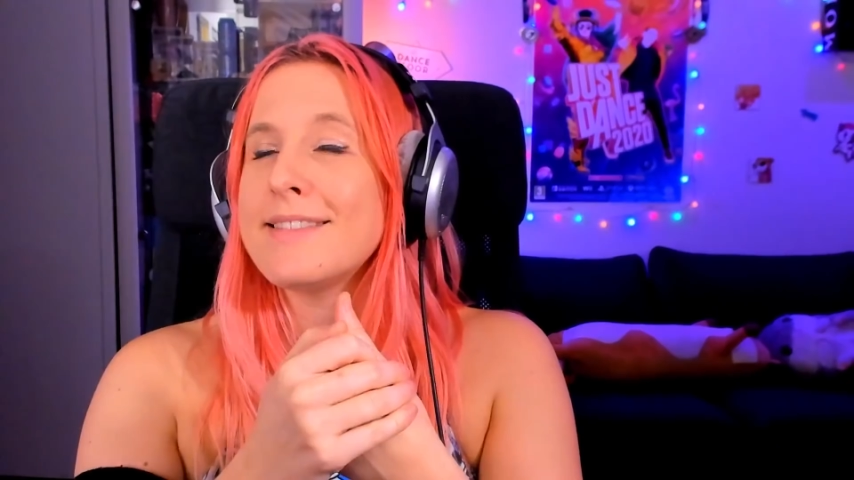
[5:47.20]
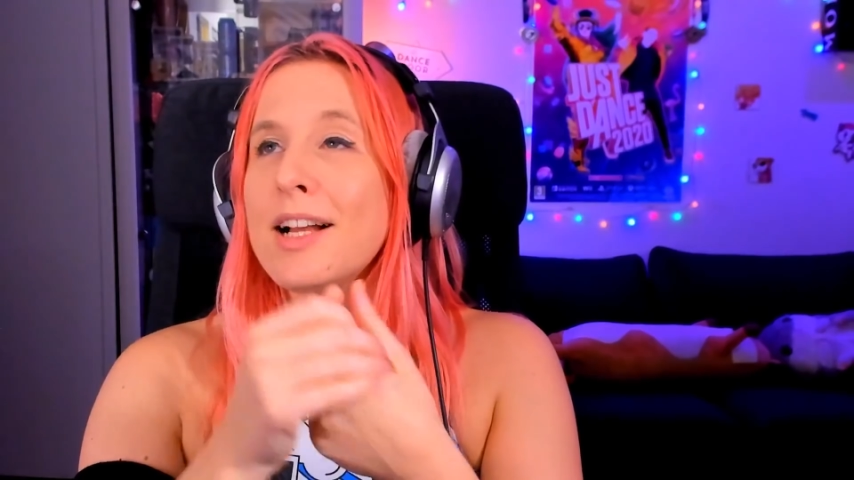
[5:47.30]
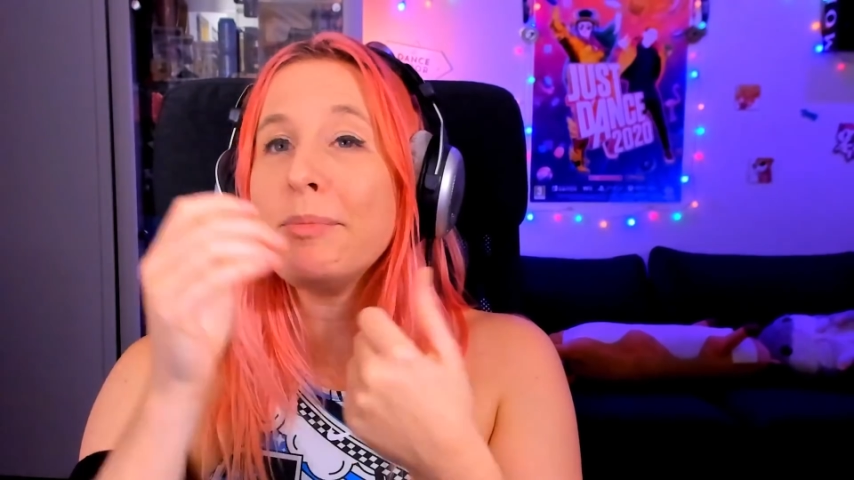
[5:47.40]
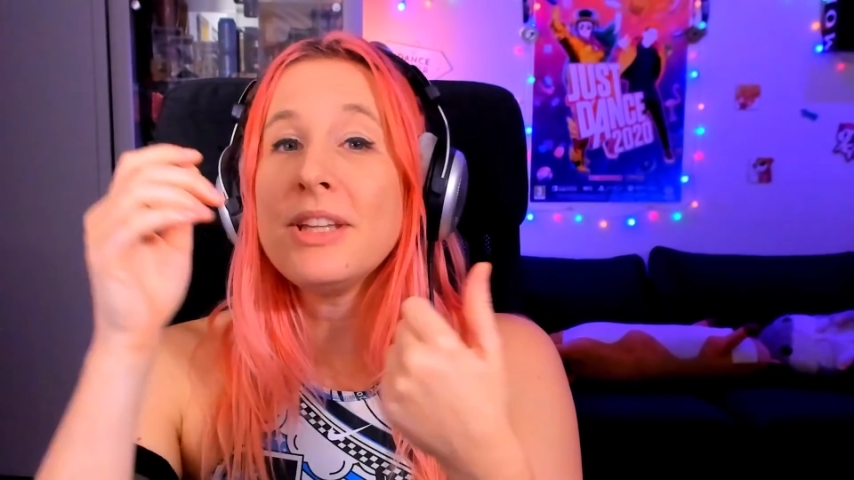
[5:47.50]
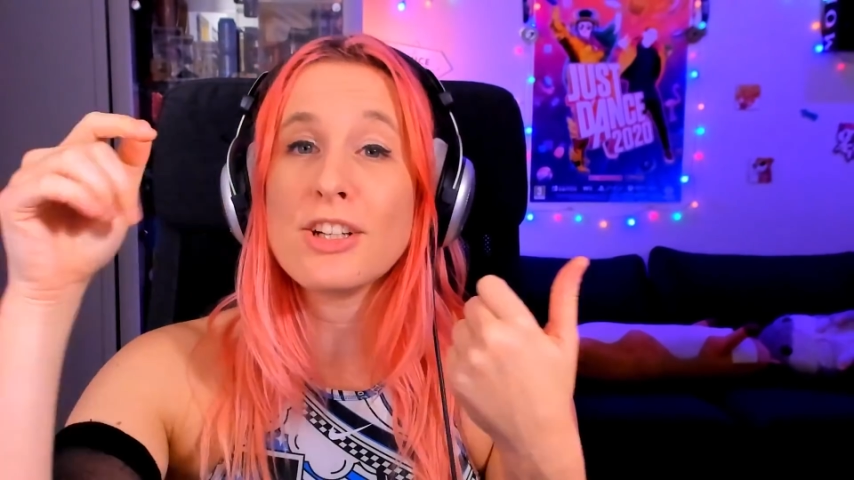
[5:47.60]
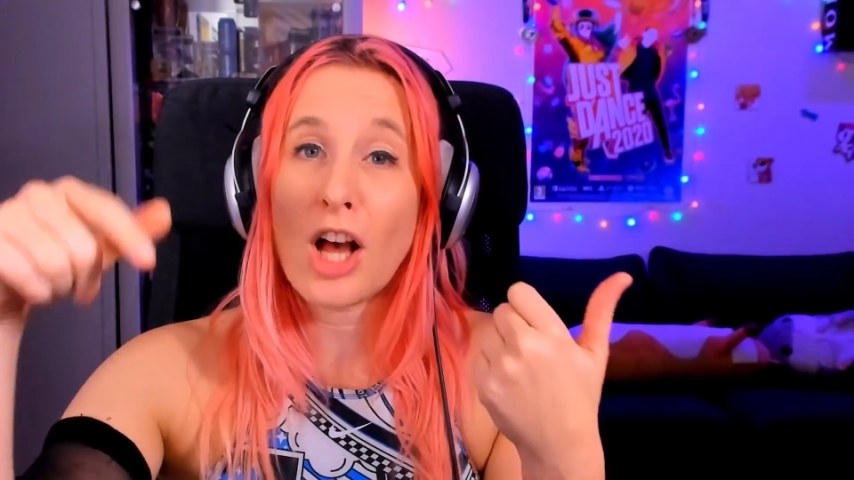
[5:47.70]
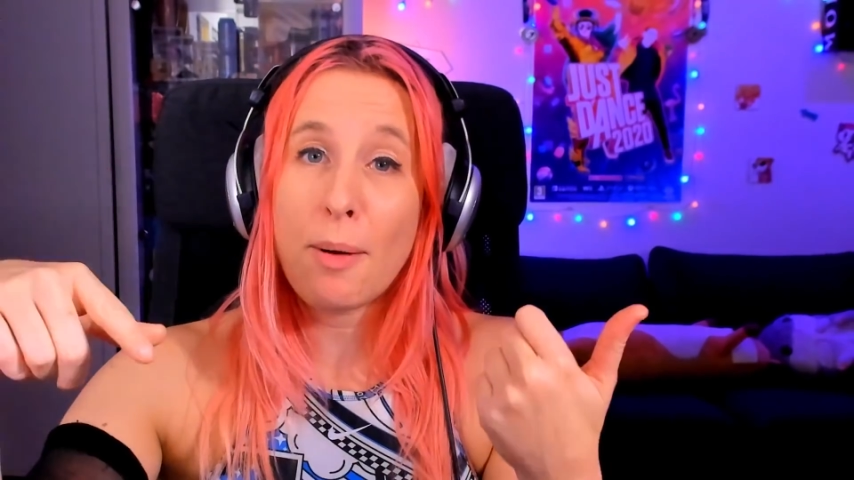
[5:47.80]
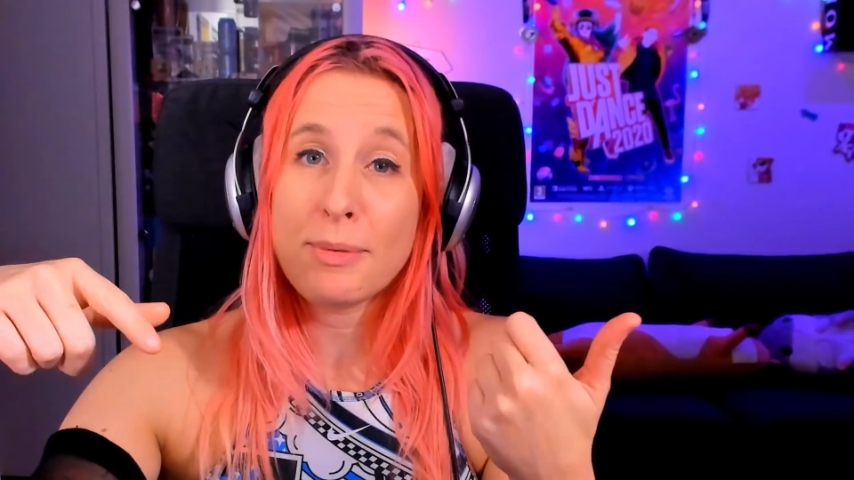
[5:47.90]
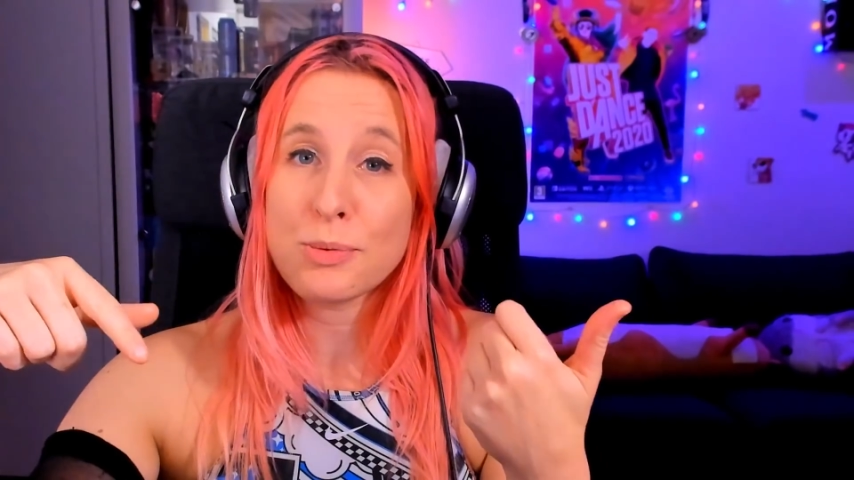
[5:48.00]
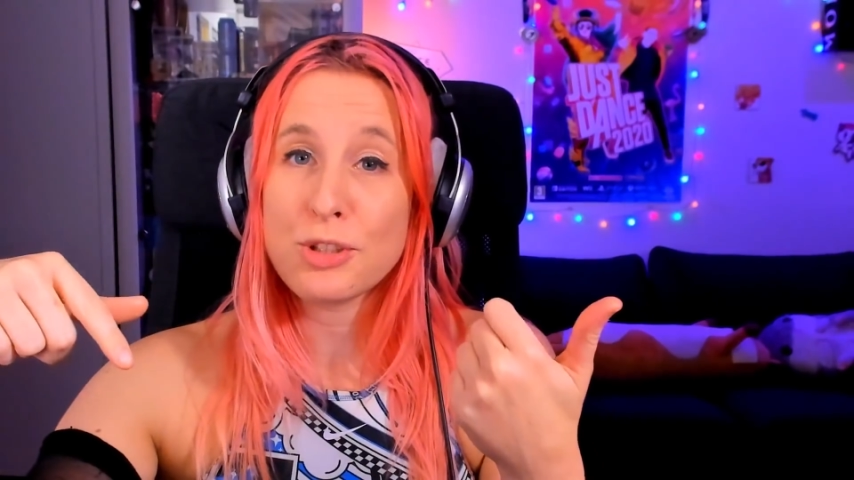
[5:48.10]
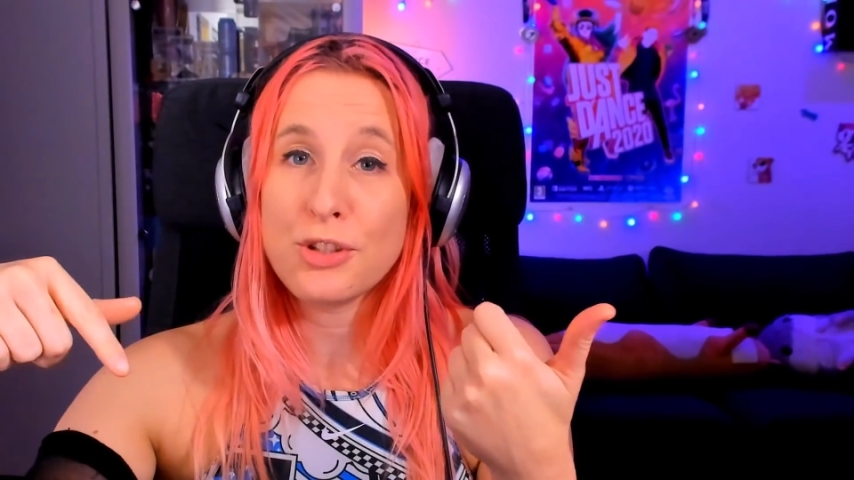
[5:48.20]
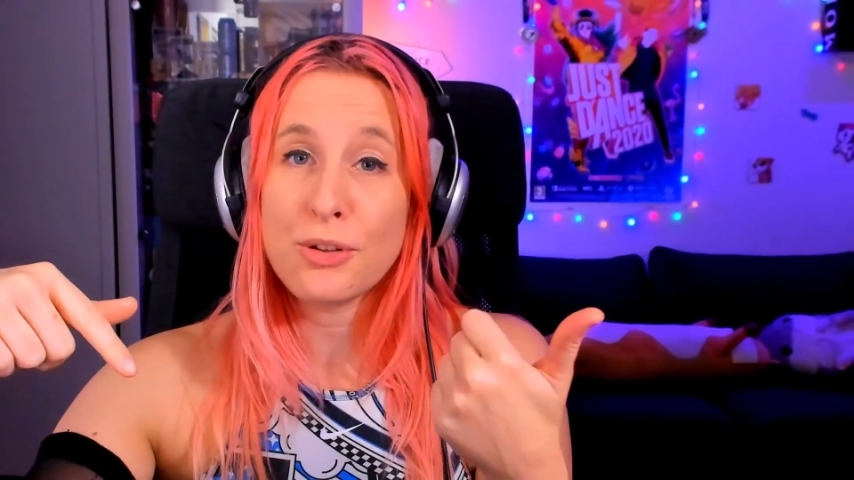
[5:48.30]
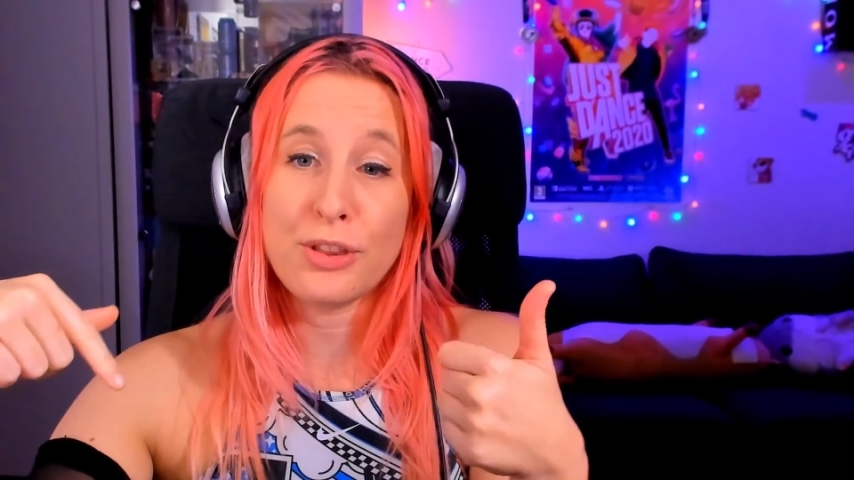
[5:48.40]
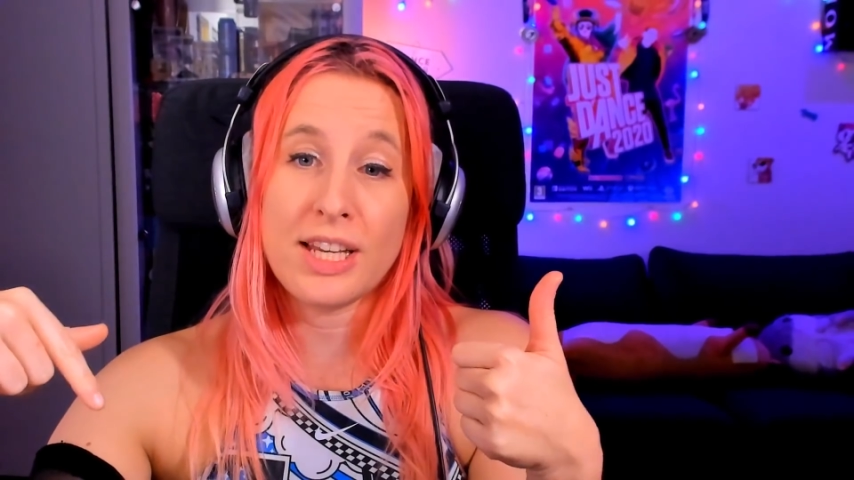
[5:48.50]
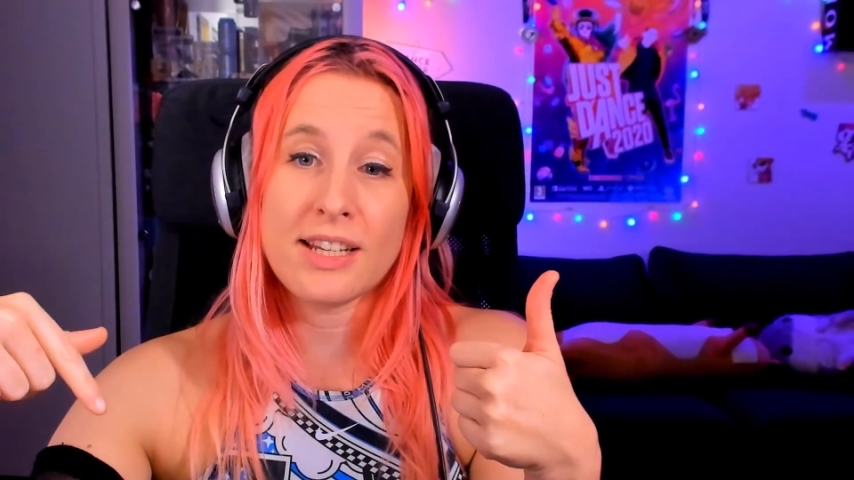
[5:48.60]
Tell me in the comments what
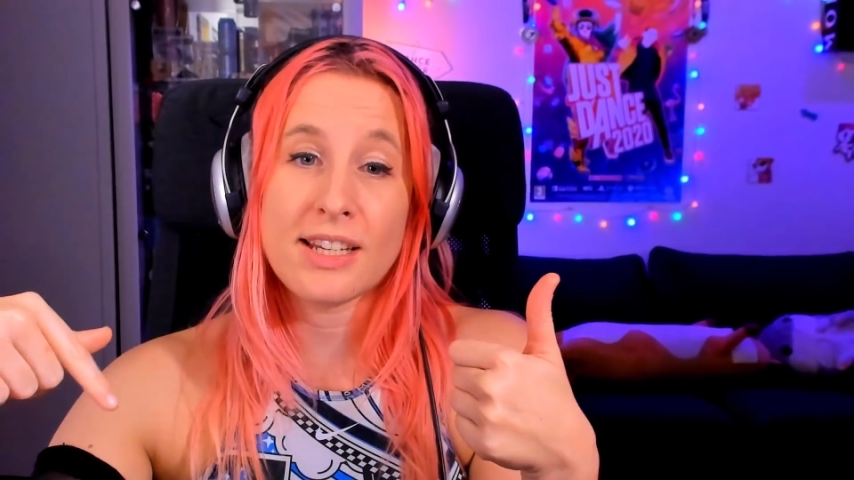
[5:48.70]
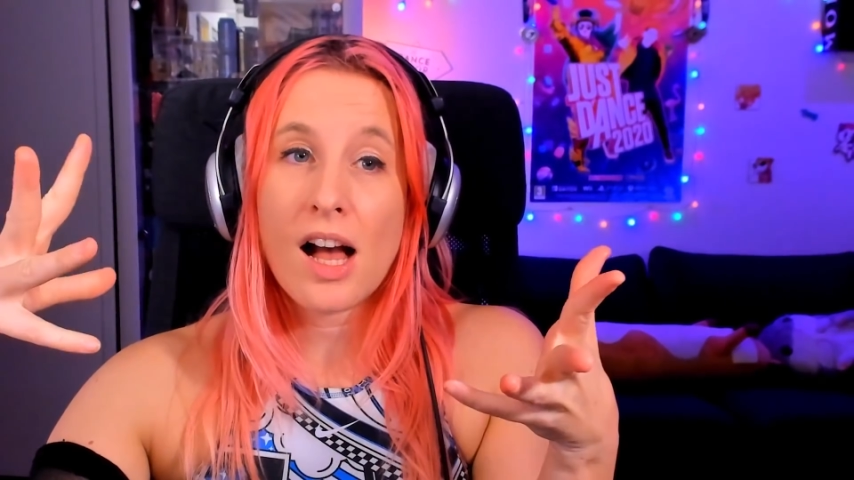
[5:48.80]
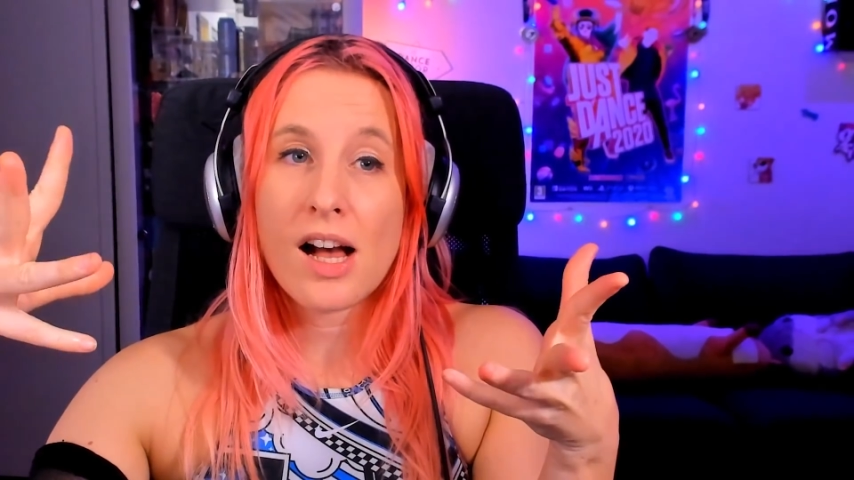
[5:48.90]
you think.